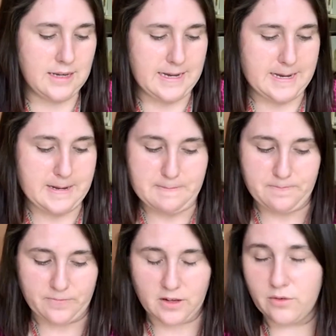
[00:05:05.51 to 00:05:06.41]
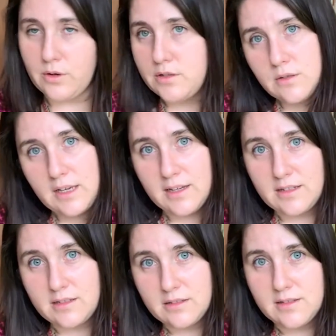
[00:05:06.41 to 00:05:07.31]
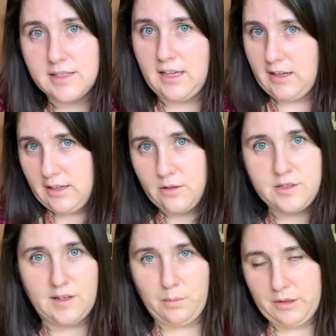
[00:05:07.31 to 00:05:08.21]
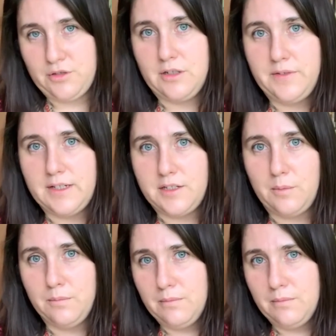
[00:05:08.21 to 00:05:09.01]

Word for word: Um, of course you can scan it or take a picture of it to,